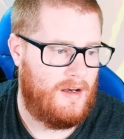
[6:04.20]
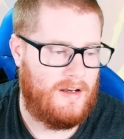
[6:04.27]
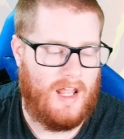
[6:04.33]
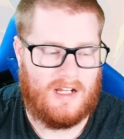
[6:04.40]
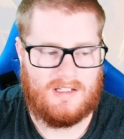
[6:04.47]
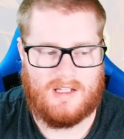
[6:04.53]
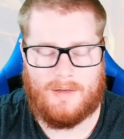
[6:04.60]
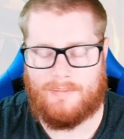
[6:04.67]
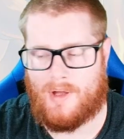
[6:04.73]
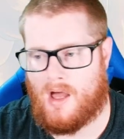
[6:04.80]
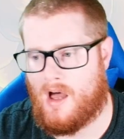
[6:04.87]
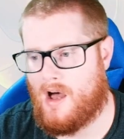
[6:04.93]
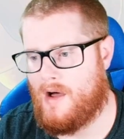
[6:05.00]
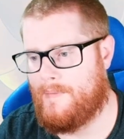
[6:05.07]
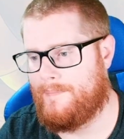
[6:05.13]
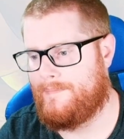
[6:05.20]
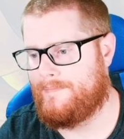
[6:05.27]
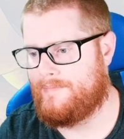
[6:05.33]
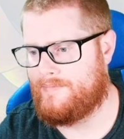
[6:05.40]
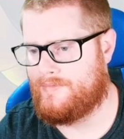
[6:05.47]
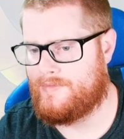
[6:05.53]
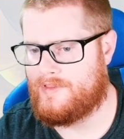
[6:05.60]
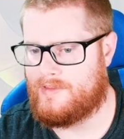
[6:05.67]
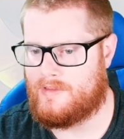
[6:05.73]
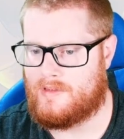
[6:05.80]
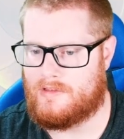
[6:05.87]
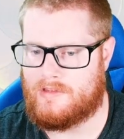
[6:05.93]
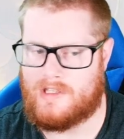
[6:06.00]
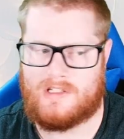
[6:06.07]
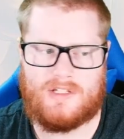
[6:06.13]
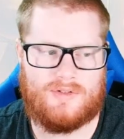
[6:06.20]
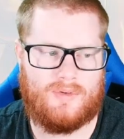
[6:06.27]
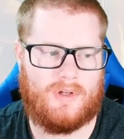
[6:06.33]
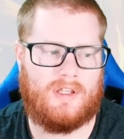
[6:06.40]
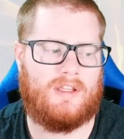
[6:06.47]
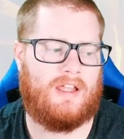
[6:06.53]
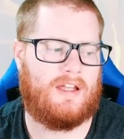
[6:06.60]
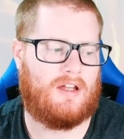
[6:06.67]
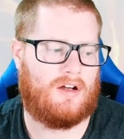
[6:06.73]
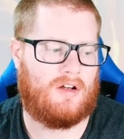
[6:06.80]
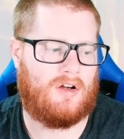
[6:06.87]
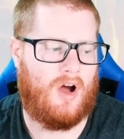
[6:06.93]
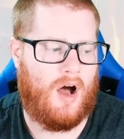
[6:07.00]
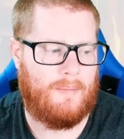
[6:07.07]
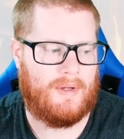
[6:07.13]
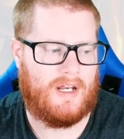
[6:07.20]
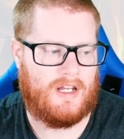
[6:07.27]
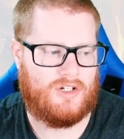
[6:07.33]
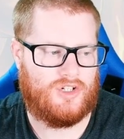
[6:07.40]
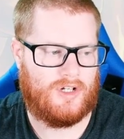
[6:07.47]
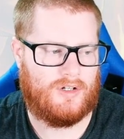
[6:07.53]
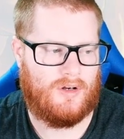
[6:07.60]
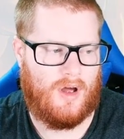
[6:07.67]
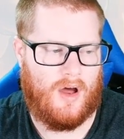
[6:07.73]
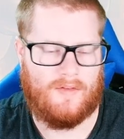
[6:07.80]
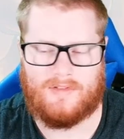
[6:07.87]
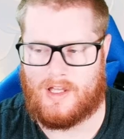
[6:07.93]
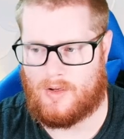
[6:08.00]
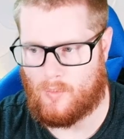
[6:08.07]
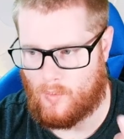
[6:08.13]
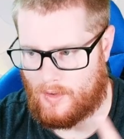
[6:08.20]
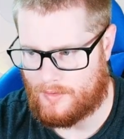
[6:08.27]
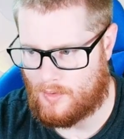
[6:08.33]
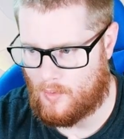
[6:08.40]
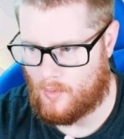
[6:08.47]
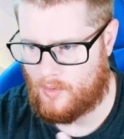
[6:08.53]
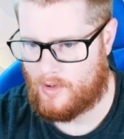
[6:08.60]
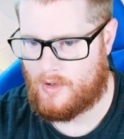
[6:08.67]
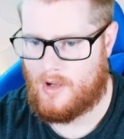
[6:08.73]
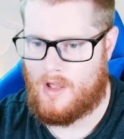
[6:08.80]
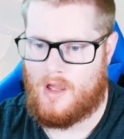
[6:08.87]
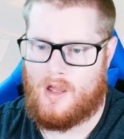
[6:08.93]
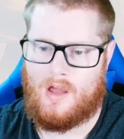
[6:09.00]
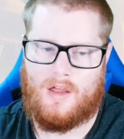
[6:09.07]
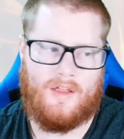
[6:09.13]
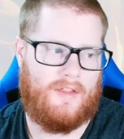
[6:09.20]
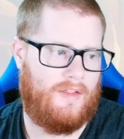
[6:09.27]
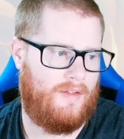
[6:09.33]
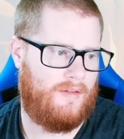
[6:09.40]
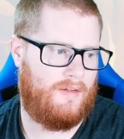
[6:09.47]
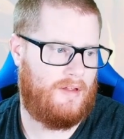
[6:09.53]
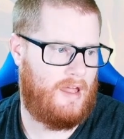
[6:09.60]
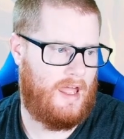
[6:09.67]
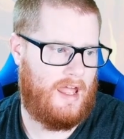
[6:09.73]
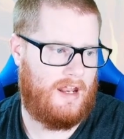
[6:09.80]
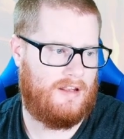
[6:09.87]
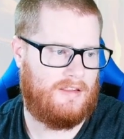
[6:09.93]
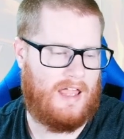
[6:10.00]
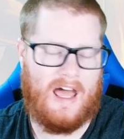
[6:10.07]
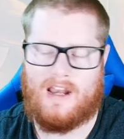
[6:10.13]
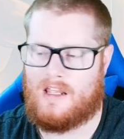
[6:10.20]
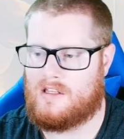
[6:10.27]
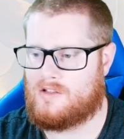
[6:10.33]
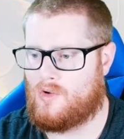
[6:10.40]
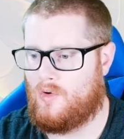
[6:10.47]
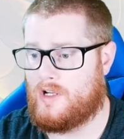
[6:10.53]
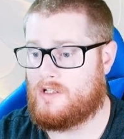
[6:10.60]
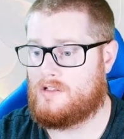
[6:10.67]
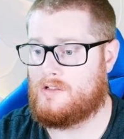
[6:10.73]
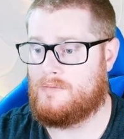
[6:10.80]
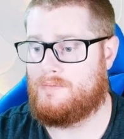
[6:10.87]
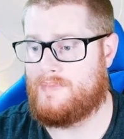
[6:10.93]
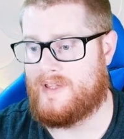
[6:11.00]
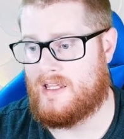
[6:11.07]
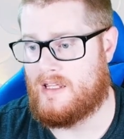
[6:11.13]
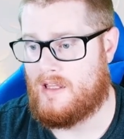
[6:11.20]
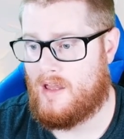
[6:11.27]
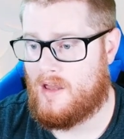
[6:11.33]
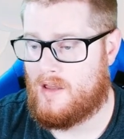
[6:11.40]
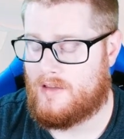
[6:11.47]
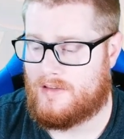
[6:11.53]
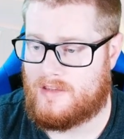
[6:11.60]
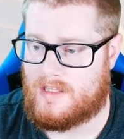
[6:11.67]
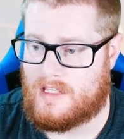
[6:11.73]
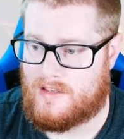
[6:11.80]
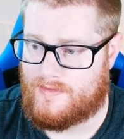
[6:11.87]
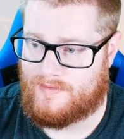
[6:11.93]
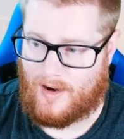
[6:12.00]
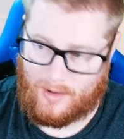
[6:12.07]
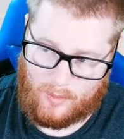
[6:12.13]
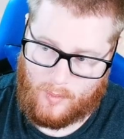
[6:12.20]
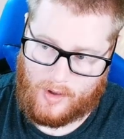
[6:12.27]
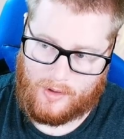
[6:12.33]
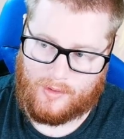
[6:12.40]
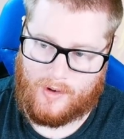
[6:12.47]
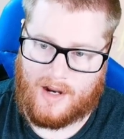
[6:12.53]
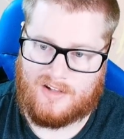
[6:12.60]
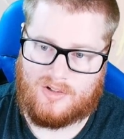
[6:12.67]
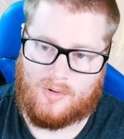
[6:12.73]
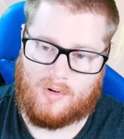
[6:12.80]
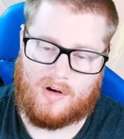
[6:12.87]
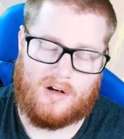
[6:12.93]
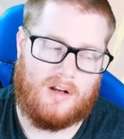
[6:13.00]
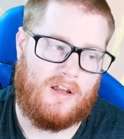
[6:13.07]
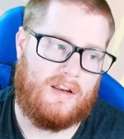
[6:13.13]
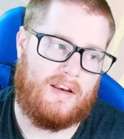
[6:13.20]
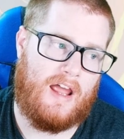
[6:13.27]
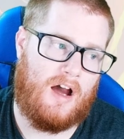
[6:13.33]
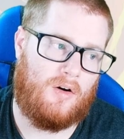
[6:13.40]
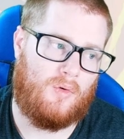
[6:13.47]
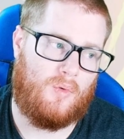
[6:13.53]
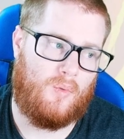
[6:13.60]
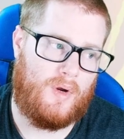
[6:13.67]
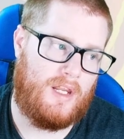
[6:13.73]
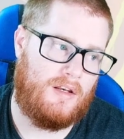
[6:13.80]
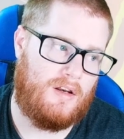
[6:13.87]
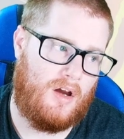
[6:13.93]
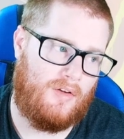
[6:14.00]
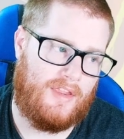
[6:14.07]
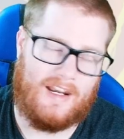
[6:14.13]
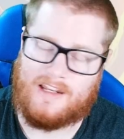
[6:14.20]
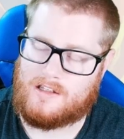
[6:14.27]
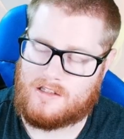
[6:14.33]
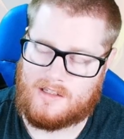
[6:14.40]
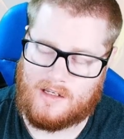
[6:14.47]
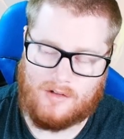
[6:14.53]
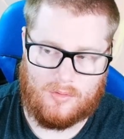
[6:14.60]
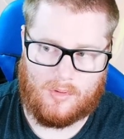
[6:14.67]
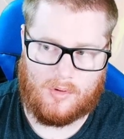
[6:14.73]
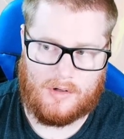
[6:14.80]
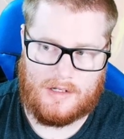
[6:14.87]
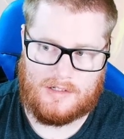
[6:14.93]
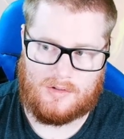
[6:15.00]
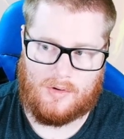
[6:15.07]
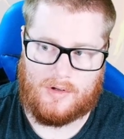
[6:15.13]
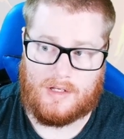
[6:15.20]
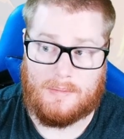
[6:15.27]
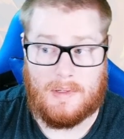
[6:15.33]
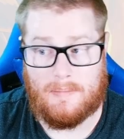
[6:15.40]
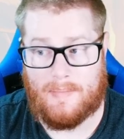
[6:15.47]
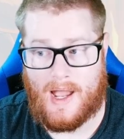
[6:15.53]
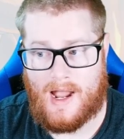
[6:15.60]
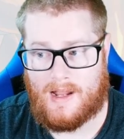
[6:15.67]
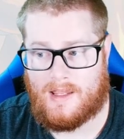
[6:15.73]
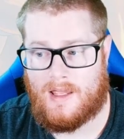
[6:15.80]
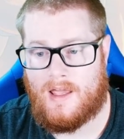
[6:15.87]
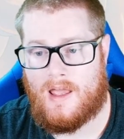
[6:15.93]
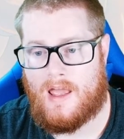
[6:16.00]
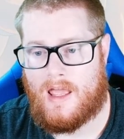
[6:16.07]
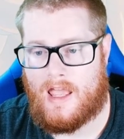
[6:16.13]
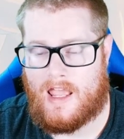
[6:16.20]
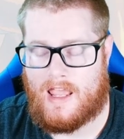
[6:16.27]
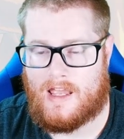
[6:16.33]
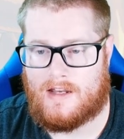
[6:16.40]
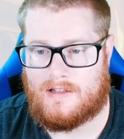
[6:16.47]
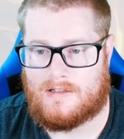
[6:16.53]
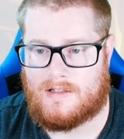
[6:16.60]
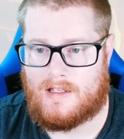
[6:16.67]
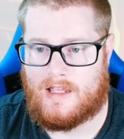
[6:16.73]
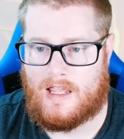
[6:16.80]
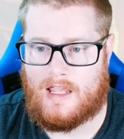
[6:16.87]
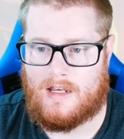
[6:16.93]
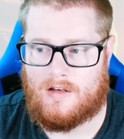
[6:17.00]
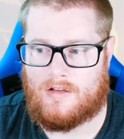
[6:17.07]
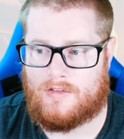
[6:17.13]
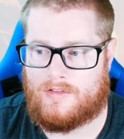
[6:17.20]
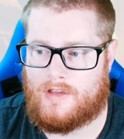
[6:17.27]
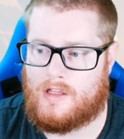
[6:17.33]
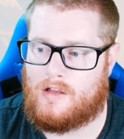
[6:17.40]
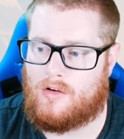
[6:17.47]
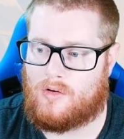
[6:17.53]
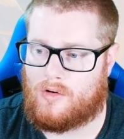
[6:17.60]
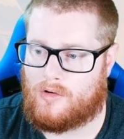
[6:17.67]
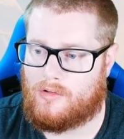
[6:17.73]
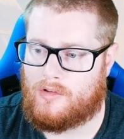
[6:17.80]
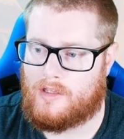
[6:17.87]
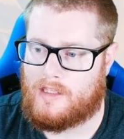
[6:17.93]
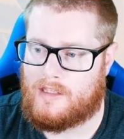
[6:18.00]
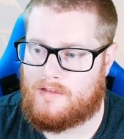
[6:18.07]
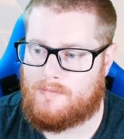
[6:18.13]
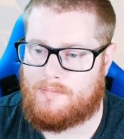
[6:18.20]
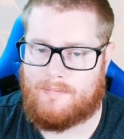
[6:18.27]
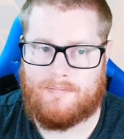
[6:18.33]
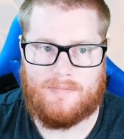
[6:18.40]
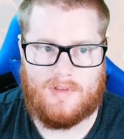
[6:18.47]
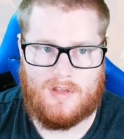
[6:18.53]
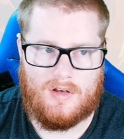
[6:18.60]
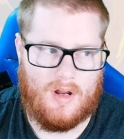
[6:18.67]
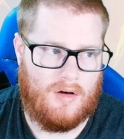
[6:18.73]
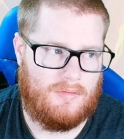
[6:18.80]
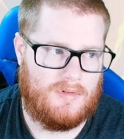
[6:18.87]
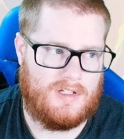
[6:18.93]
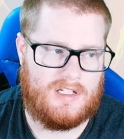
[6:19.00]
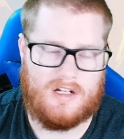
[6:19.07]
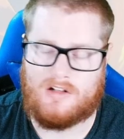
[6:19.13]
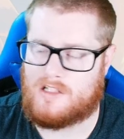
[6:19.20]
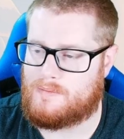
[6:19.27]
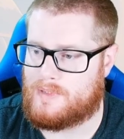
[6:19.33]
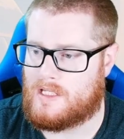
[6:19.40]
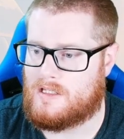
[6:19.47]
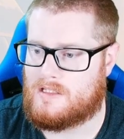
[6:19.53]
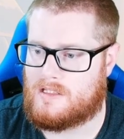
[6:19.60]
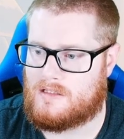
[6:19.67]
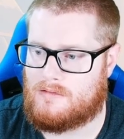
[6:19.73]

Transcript: Next up, this is really like a combination of like one core, and that is going to be the Fire Water Grass core. Now, we know that Incineroar is going to be back, and in the early, Series B,